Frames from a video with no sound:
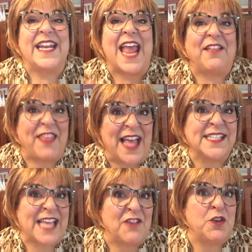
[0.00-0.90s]
Now
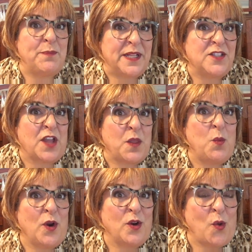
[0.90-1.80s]
that's how you build on the
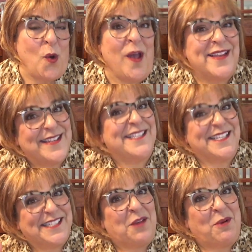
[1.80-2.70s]
word oy. Did
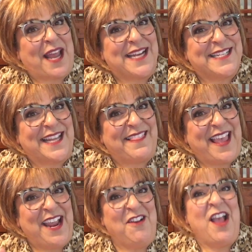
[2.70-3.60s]
you see what I did
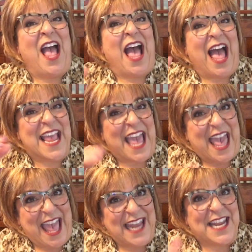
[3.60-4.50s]
there? I
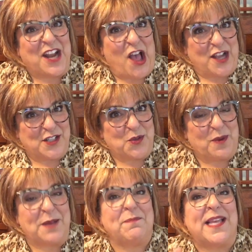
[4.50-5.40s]
added on to
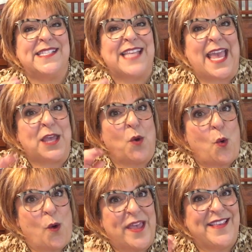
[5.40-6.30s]
it by saying
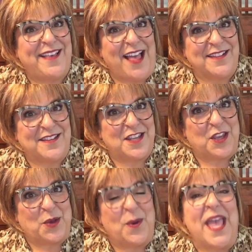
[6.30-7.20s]
oy gotten
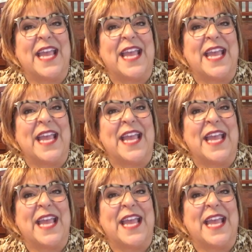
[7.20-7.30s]
you.